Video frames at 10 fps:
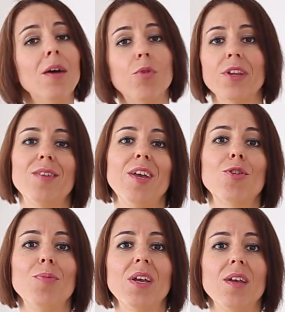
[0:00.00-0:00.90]
What I say
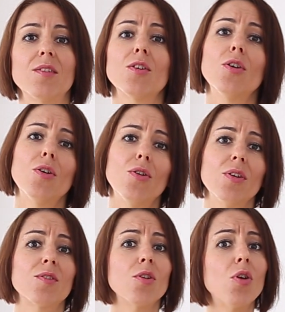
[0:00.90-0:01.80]
to Mika is, oh,
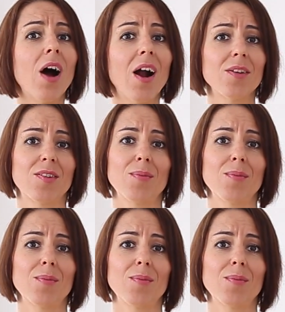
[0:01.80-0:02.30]
it's so hard